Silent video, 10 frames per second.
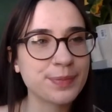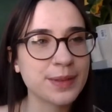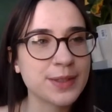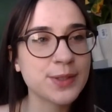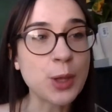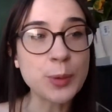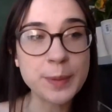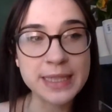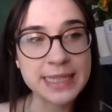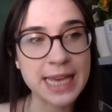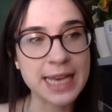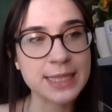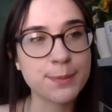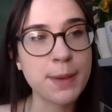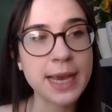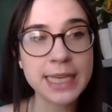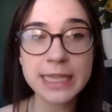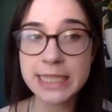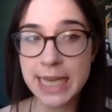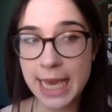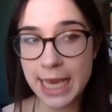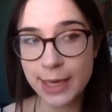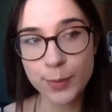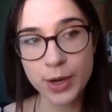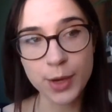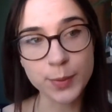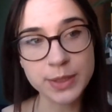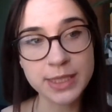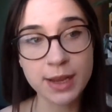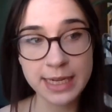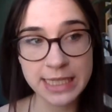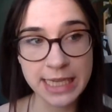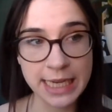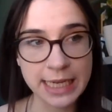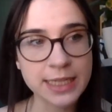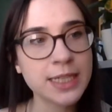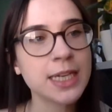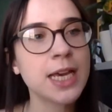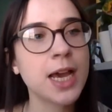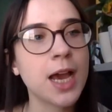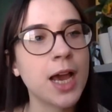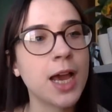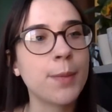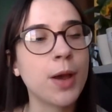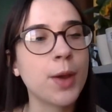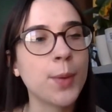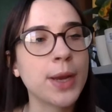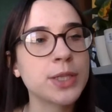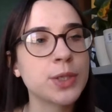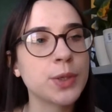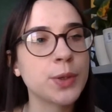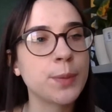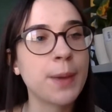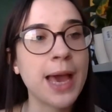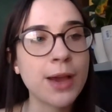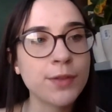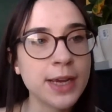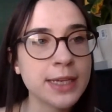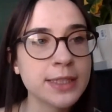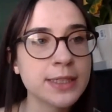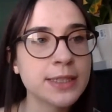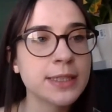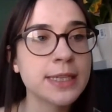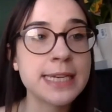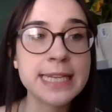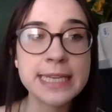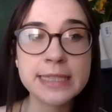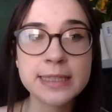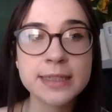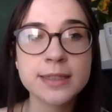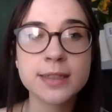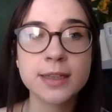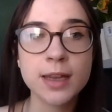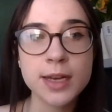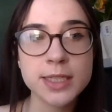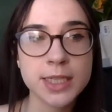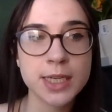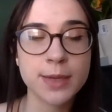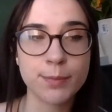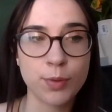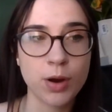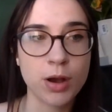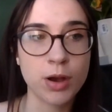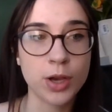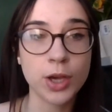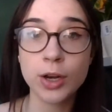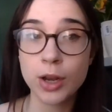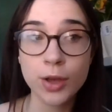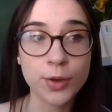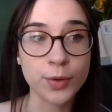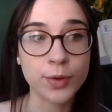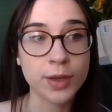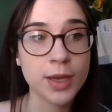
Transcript: Solmi says, back in the day when I was 19, I went to Paris, Nice, London and Prague alone.